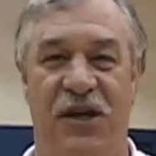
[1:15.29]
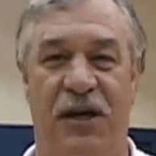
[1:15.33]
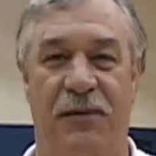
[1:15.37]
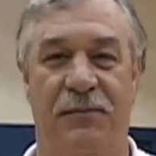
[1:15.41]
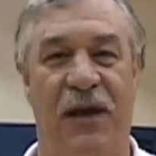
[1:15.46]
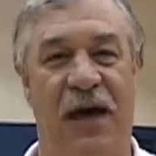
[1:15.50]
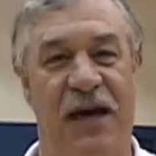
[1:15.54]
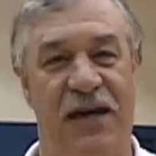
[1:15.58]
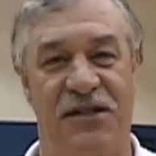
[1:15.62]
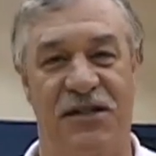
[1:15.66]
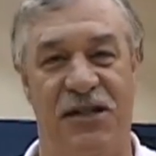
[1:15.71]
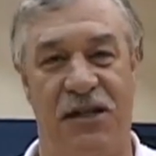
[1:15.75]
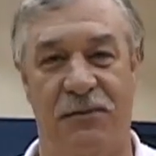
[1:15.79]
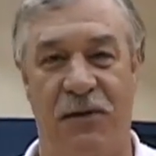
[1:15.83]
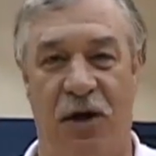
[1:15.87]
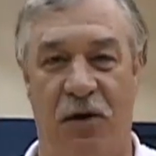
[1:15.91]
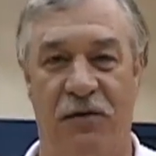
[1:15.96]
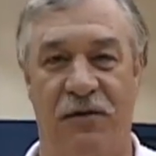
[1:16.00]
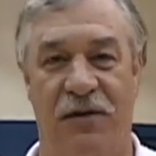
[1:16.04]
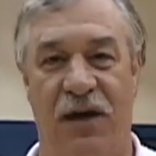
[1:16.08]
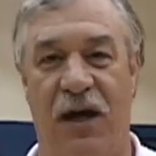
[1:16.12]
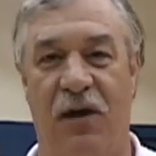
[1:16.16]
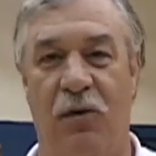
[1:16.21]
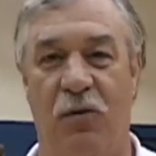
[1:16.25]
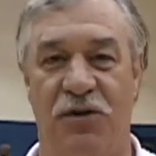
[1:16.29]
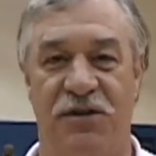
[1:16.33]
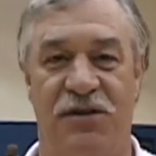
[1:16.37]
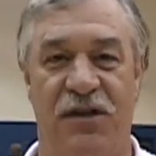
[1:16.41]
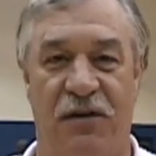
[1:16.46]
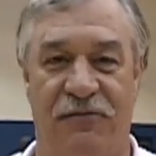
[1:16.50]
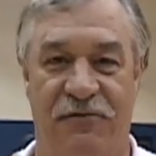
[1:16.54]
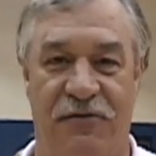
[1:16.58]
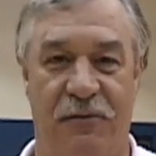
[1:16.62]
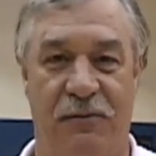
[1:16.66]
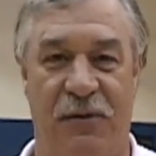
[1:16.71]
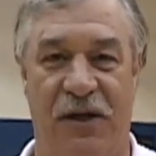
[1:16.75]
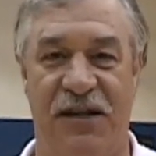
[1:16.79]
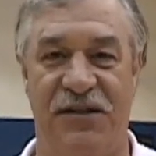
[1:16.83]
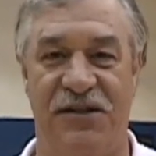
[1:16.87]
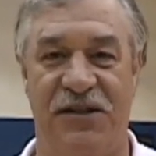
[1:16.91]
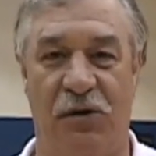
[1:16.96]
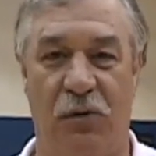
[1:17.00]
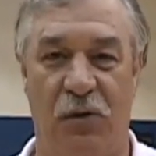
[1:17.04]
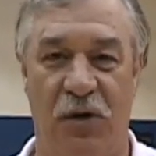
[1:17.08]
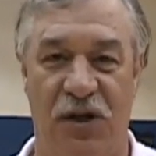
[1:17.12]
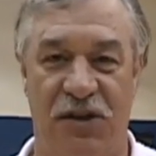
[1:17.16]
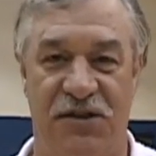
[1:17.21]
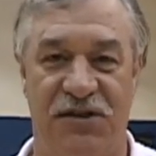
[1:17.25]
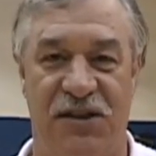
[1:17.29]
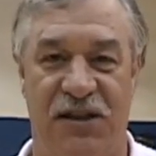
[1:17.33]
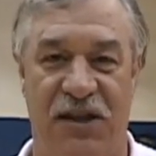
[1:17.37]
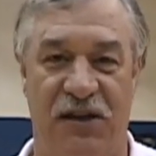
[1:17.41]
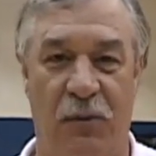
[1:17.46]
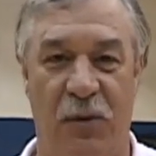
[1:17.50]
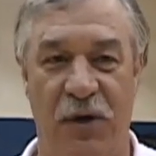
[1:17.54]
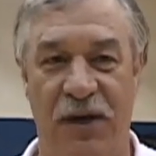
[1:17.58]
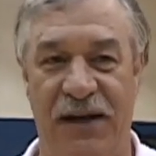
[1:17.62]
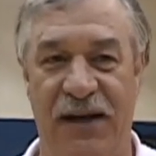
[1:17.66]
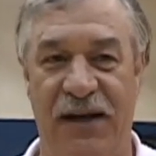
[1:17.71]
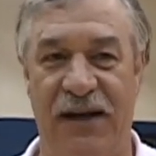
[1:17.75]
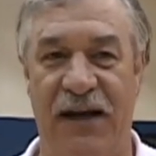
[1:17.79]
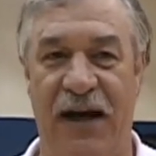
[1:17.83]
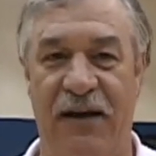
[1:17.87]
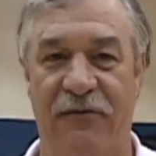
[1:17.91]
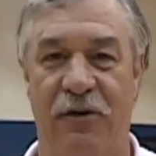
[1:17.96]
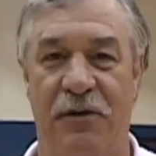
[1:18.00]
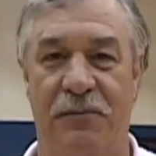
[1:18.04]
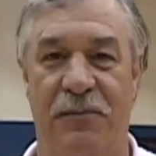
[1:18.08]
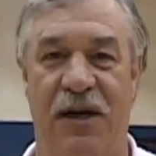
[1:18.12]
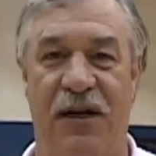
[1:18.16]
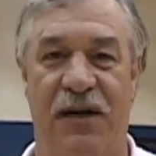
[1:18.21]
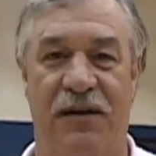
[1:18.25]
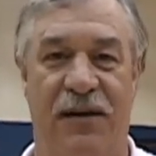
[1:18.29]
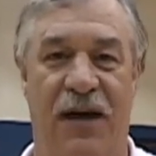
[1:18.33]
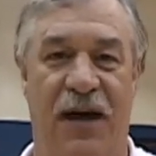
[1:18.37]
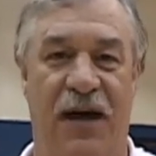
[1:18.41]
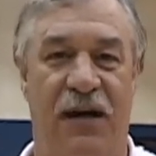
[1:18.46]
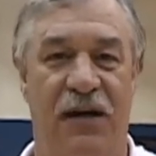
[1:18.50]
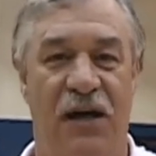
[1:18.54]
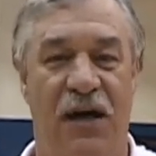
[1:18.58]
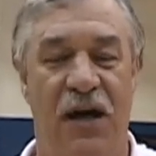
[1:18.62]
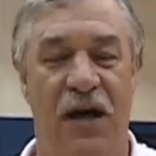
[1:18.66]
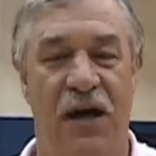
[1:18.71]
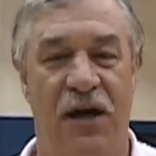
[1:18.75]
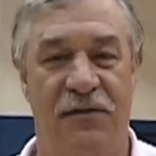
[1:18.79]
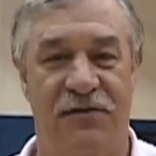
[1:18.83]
gymnasium over there was up from Lindsey Wilson, and we need every bit of that